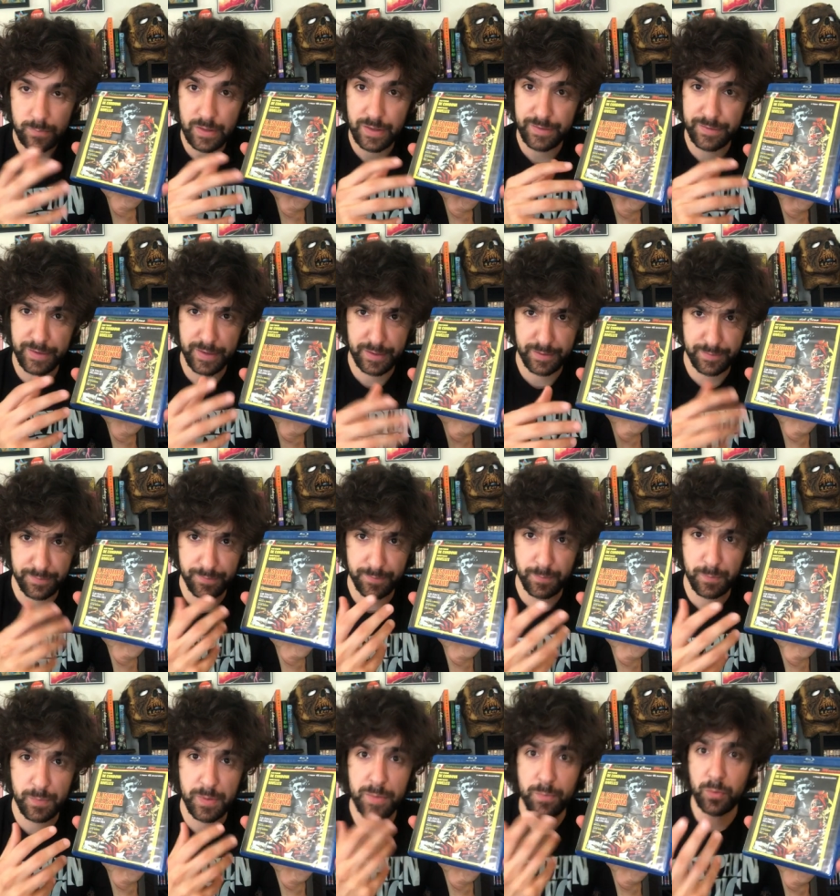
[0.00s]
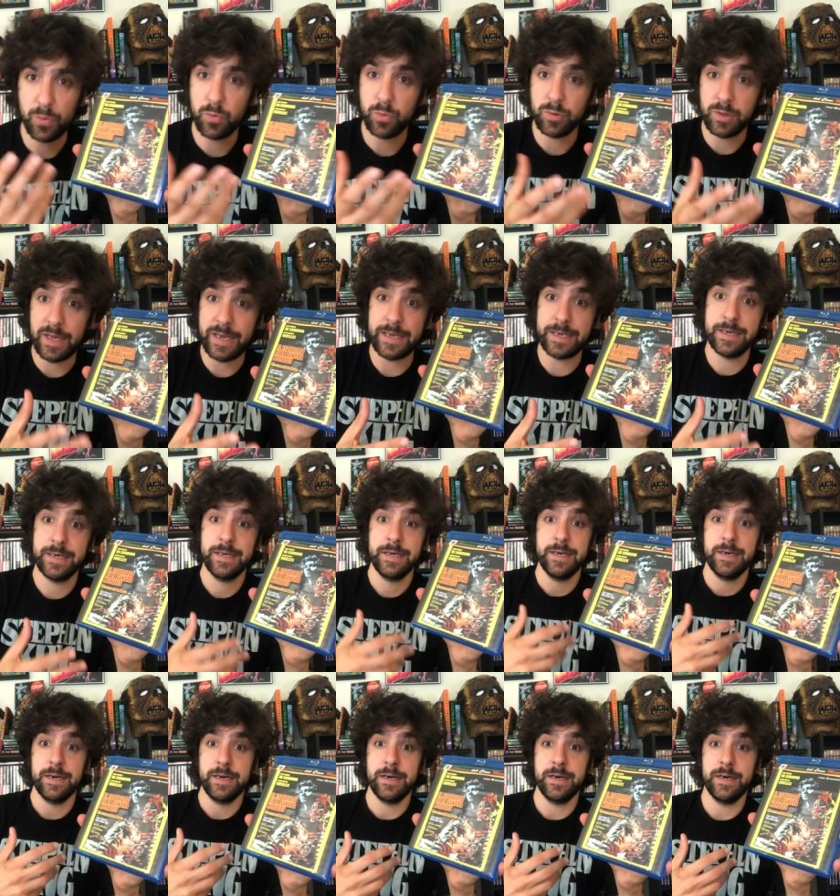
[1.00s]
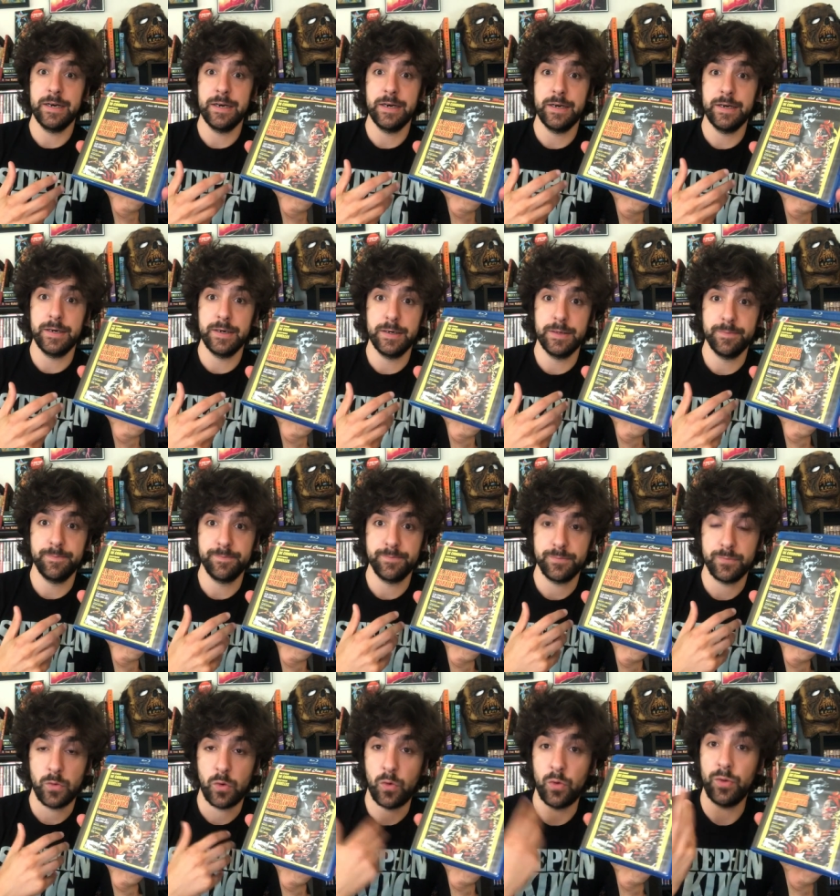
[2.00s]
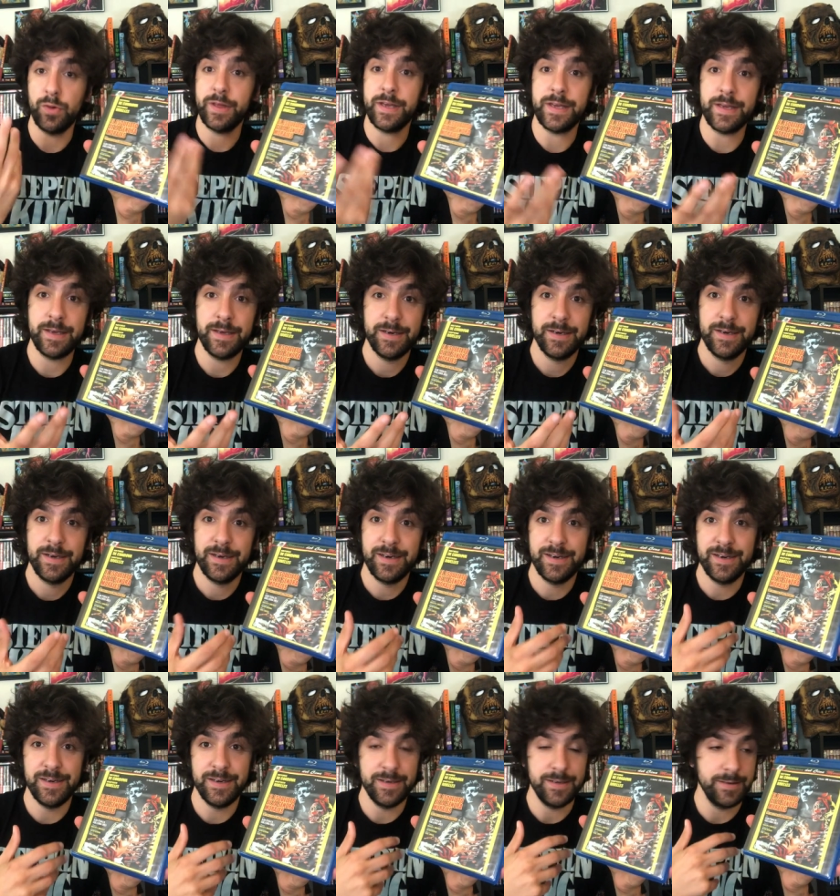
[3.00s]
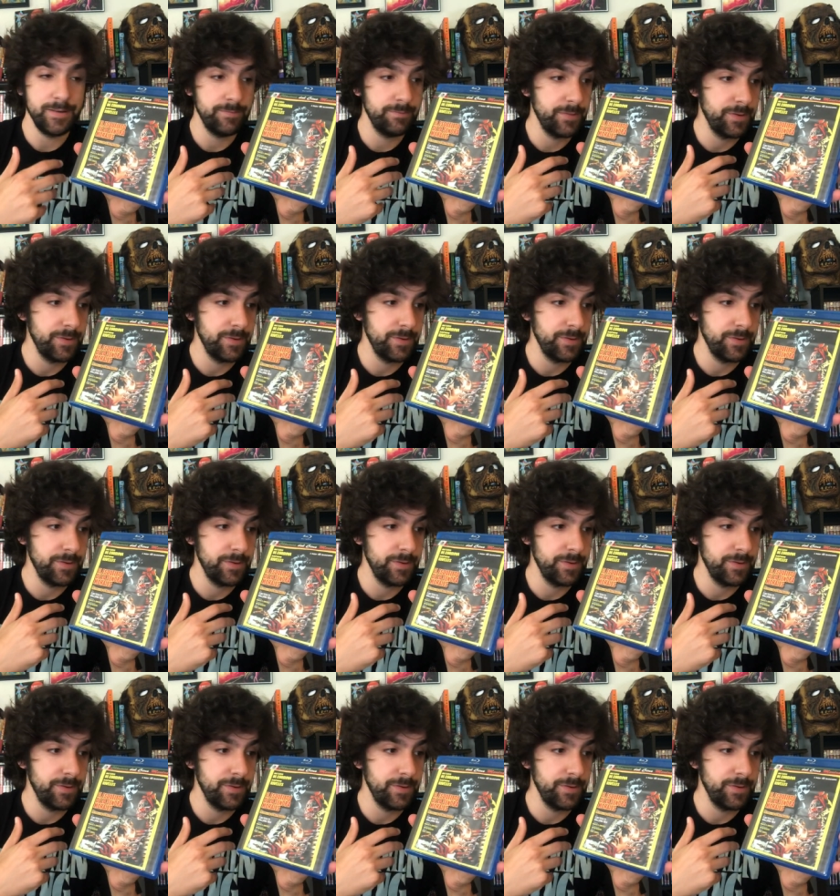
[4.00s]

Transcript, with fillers: these kind of people who like um, early uh,